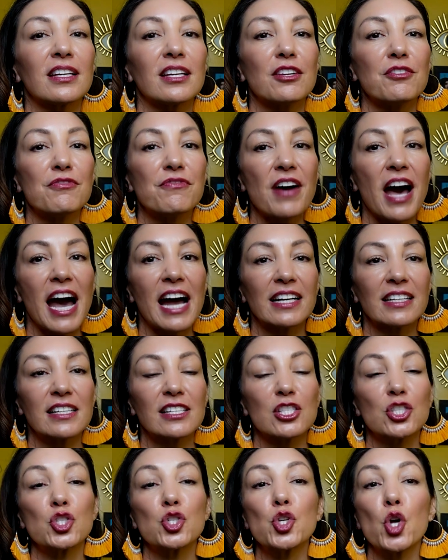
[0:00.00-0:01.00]
In fact,
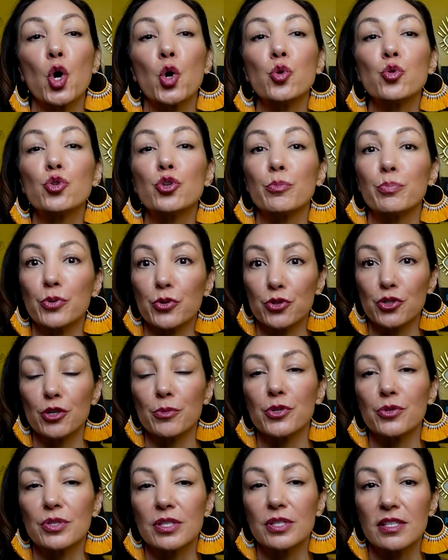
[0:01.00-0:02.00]
it's known to boost your
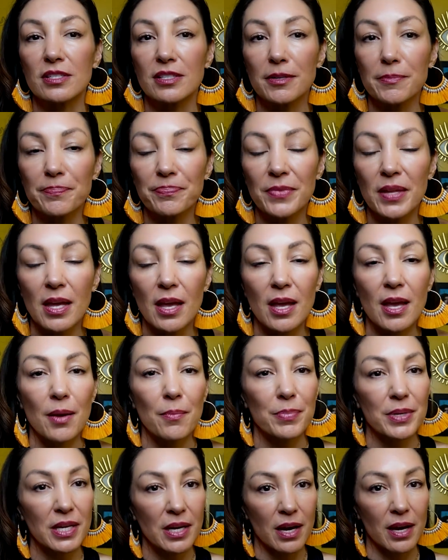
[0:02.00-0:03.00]
immune system
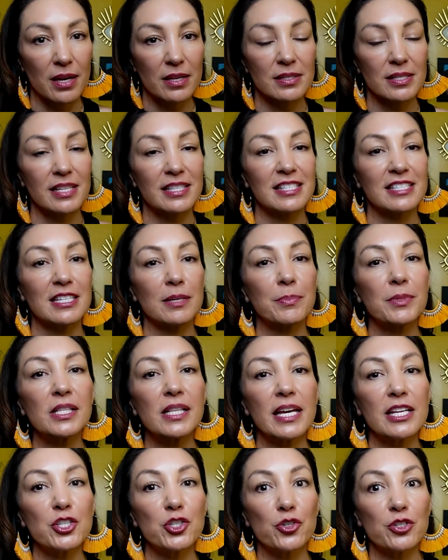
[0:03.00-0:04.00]
because it
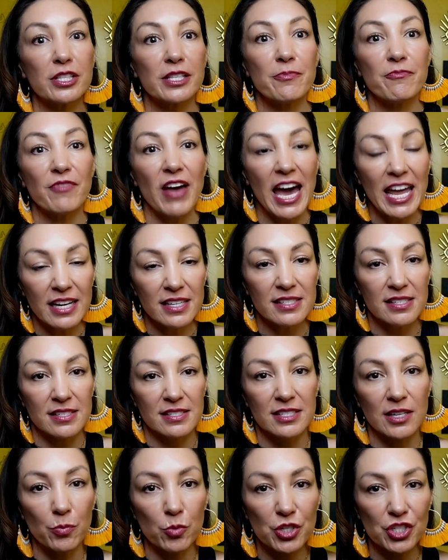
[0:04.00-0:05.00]
stimulates your lymphatic
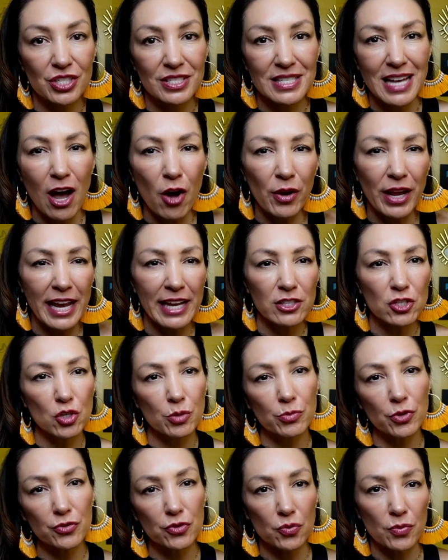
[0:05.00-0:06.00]
system, which is how cancer
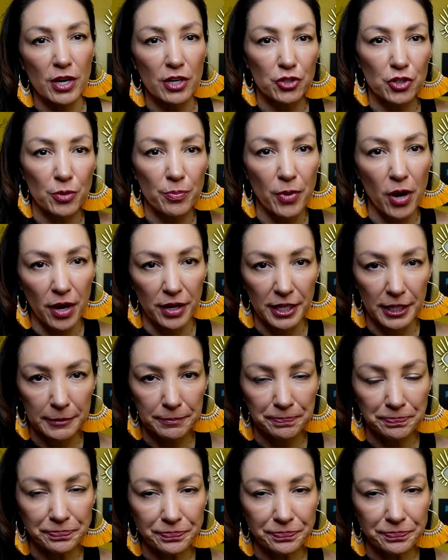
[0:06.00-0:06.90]
moves around your body.